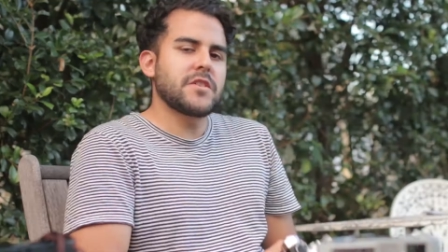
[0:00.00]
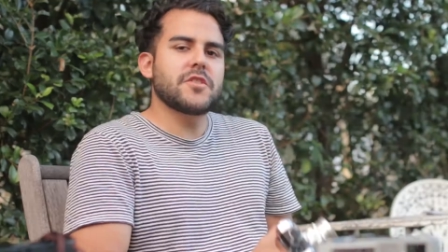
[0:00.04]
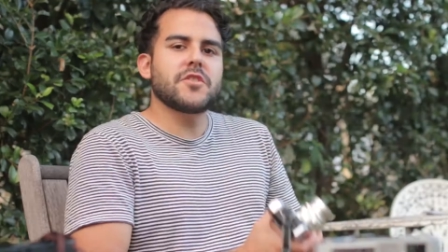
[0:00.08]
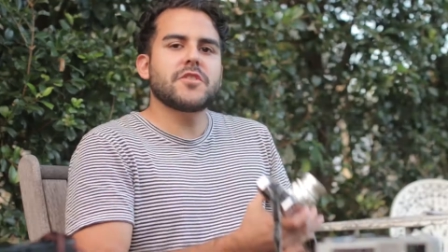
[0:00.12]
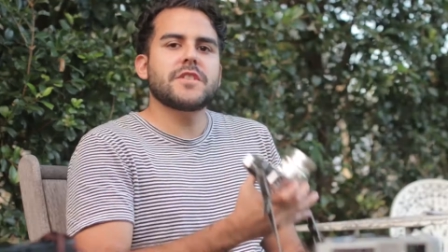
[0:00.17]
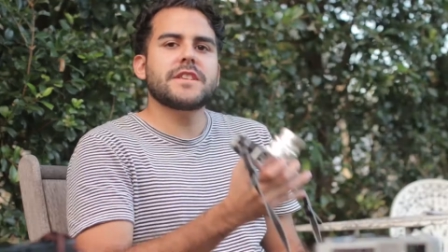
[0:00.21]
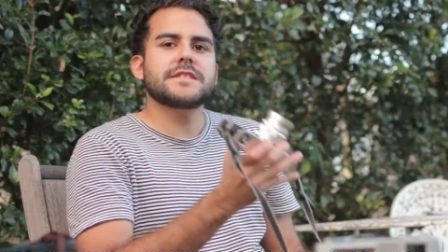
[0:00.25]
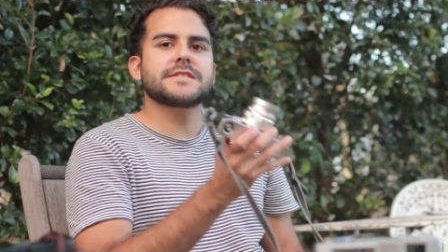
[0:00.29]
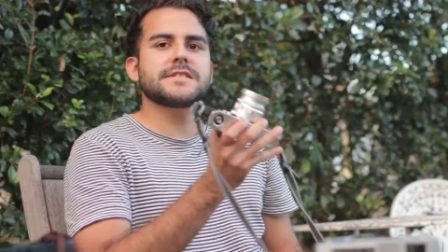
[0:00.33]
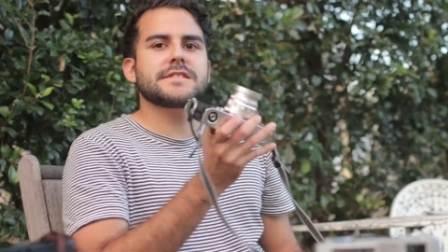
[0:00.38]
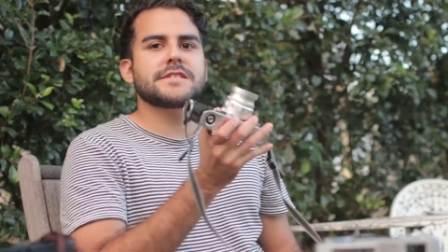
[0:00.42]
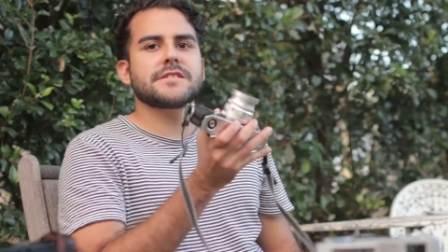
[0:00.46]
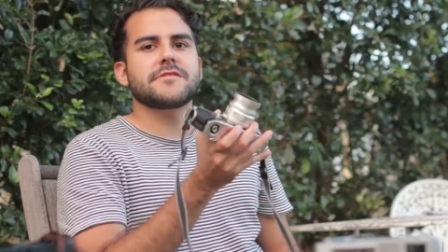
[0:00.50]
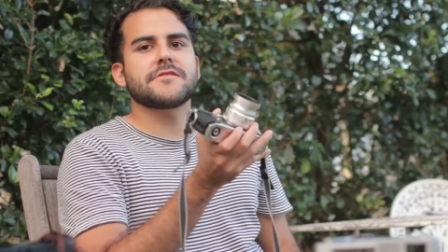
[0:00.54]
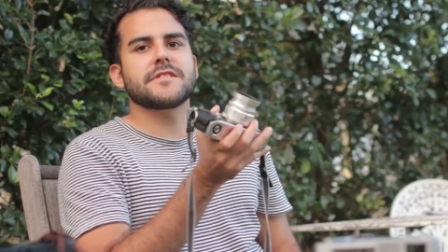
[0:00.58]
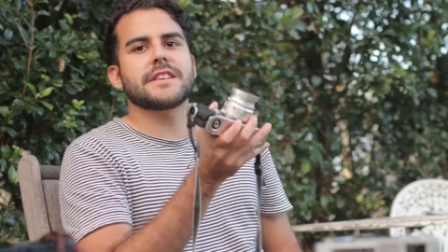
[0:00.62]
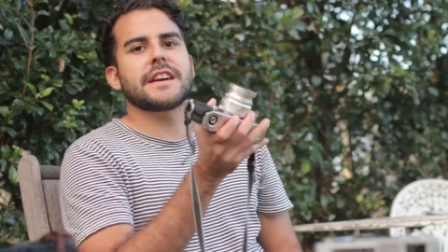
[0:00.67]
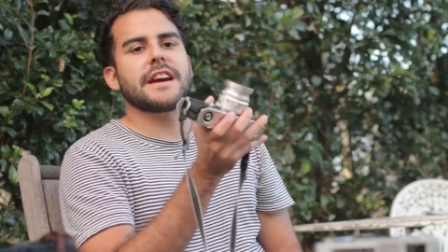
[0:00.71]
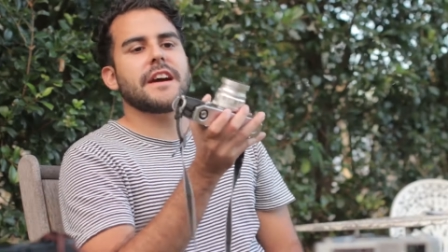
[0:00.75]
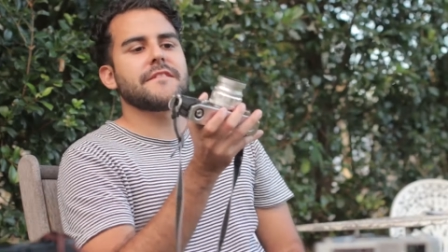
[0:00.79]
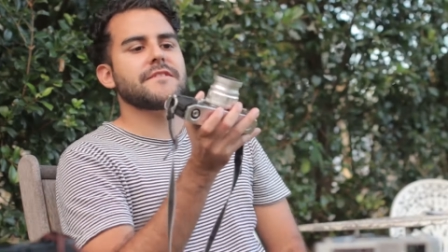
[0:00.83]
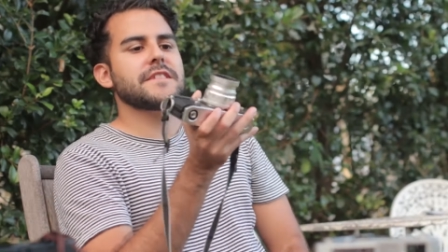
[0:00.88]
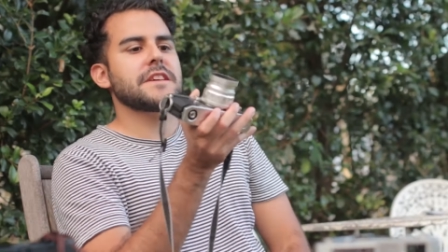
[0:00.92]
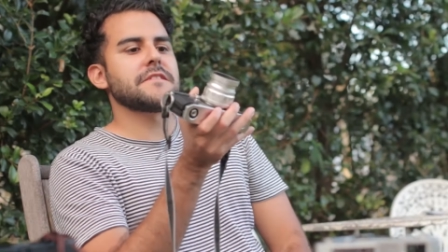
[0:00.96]
You don't
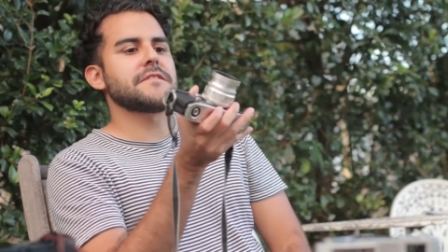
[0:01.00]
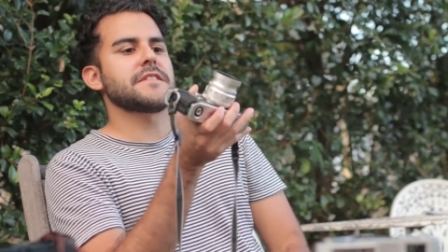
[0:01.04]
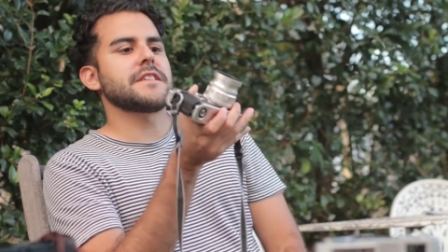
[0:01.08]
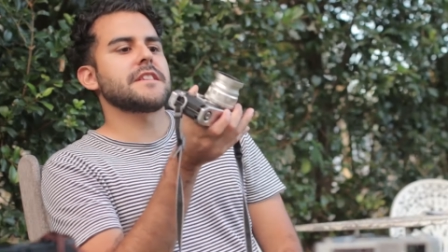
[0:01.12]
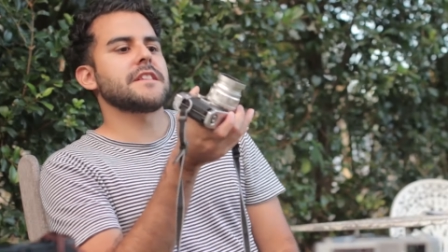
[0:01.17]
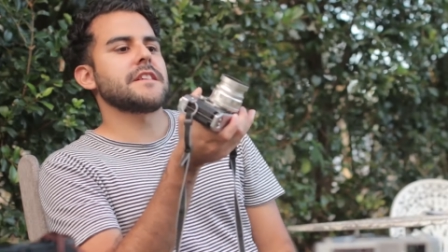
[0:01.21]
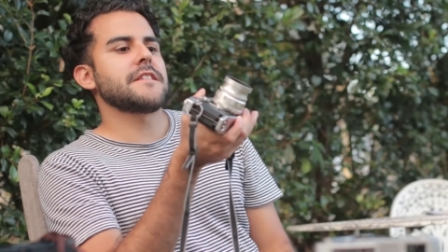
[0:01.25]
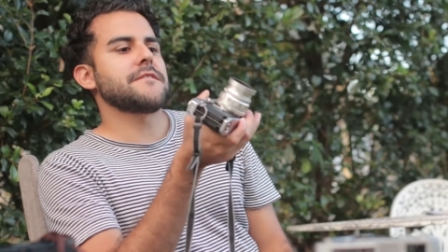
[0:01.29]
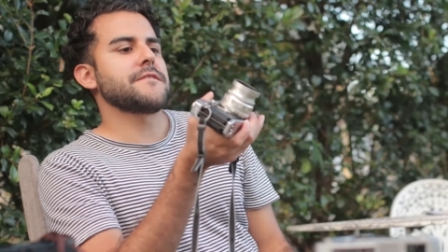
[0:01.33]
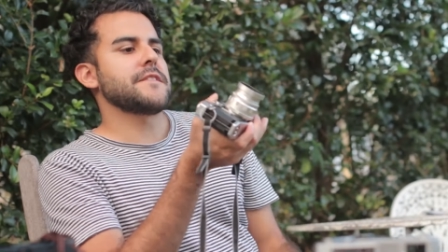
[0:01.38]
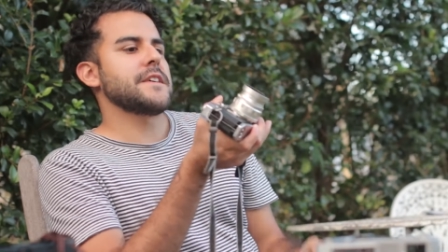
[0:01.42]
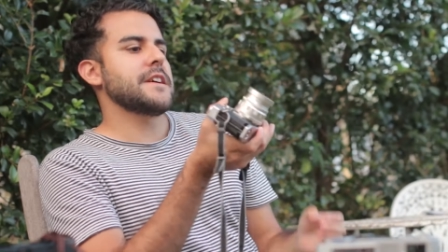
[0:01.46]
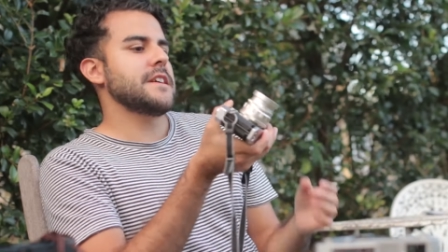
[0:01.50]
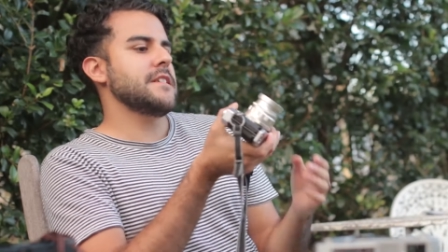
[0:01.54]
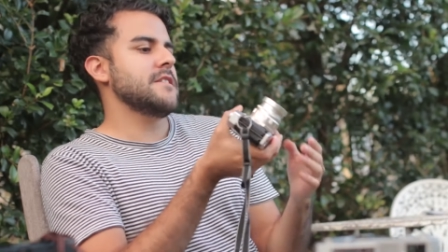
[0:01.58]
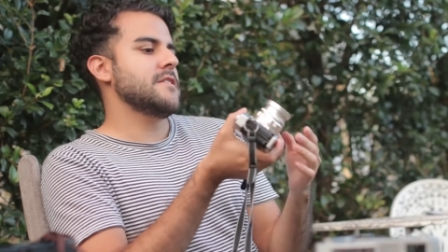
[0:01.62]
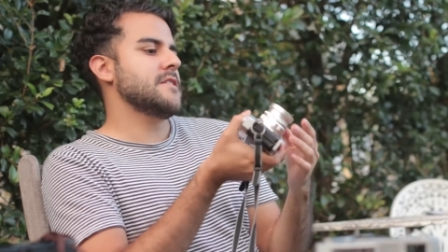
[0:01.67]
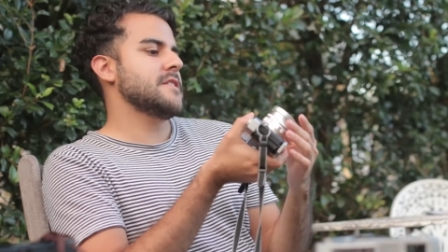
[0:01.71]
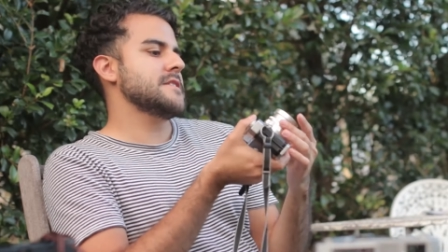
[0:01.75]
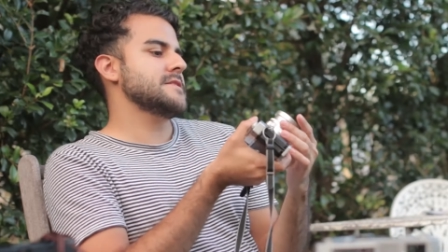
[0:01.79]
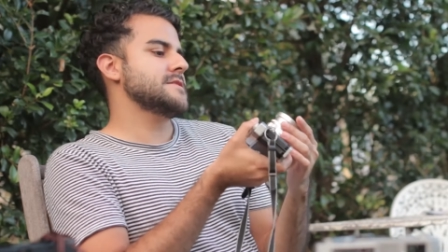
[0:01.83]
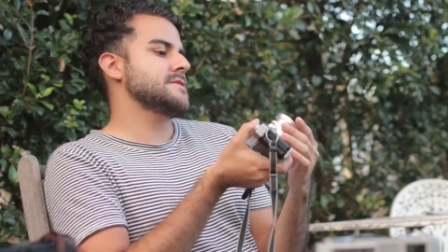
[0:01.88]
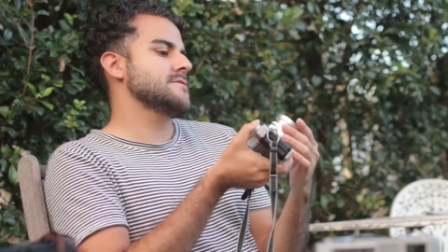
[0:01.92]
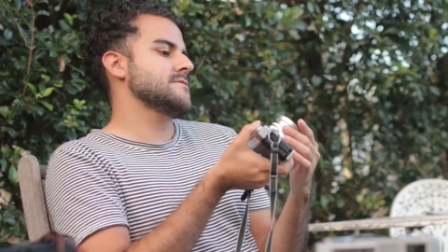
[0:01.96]
necessarily have to have it at f8,
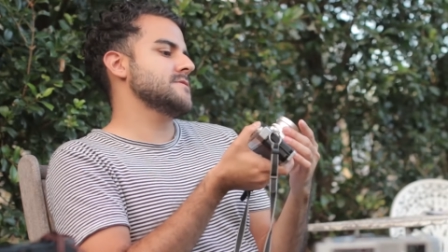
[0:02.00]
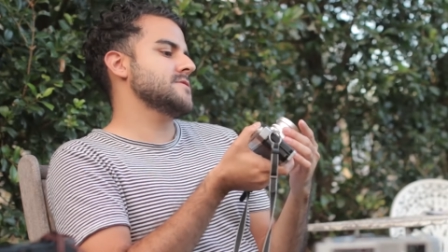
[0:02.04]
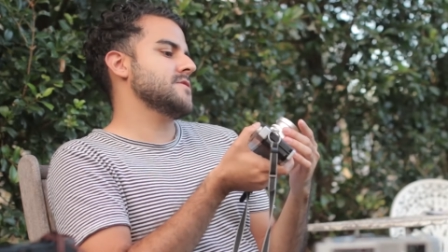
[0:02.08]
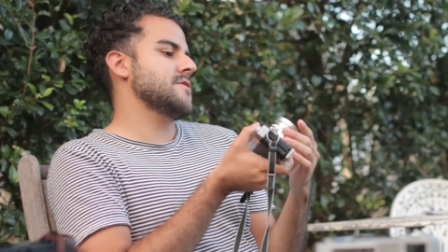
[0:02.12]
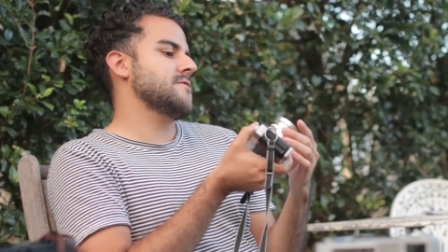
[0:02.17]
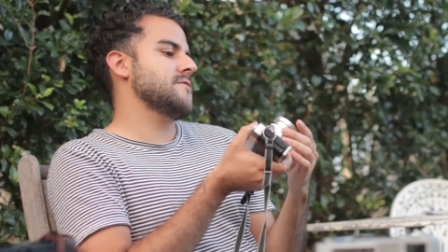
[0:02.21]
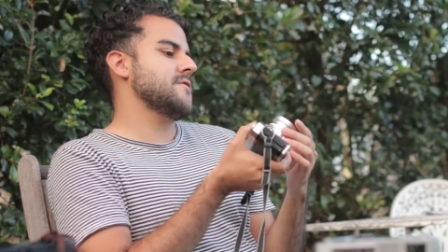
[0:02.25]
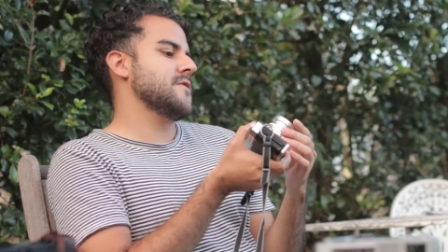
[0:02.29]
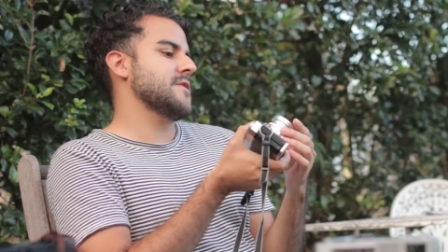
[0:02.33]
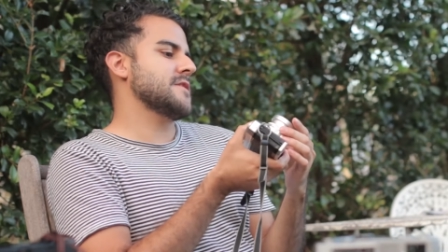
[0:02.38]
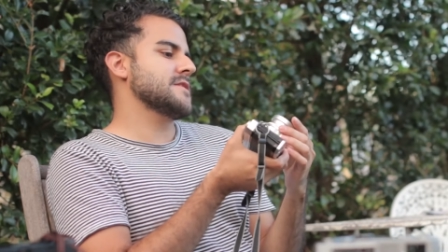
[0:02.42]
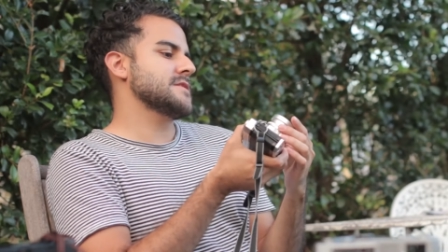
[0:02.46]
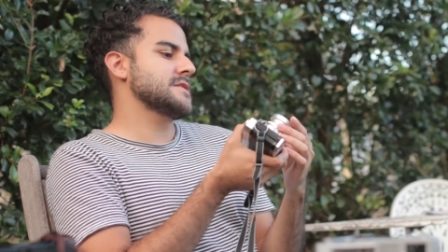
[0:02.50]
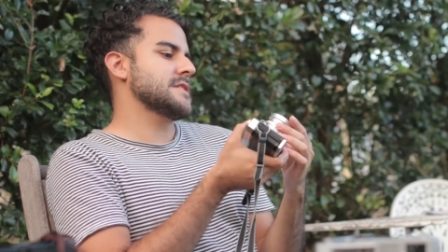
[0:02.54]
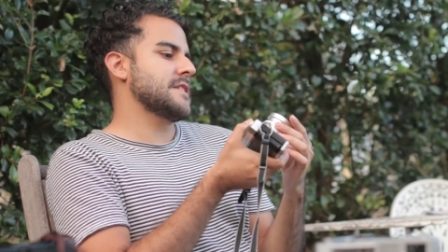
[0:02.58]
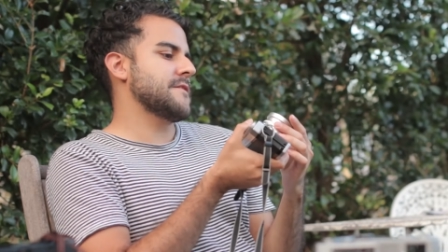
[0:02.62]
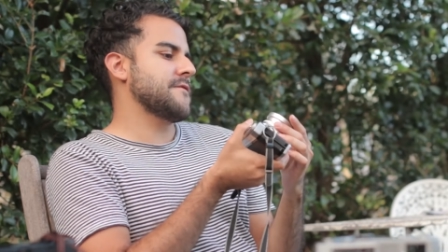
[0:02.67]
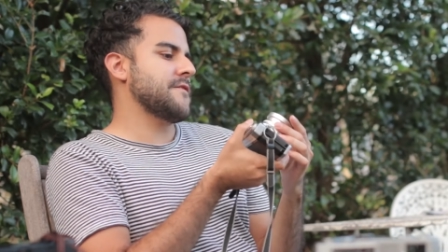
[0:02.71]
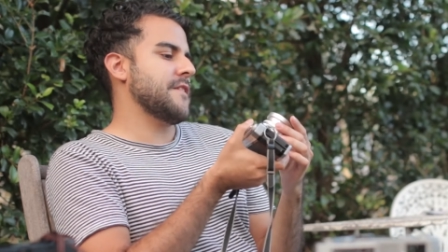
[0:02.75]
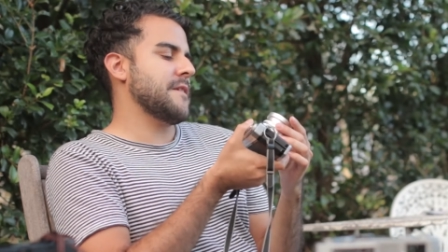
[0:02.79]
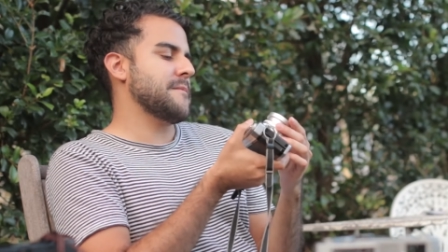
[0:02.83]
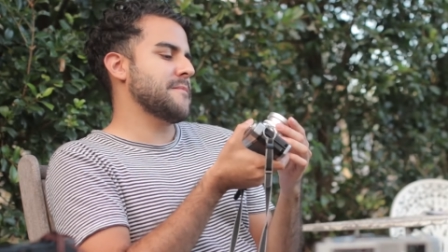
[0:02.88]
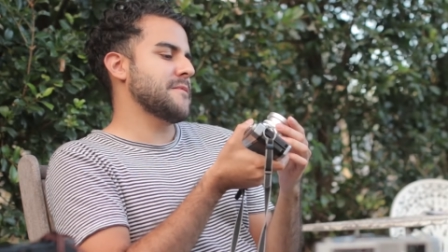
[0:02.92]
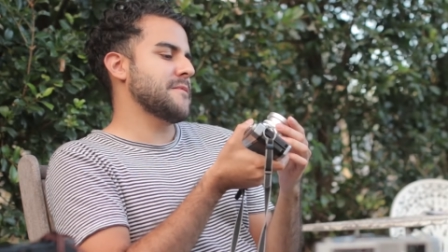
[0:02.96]
you can still zone focus at 4,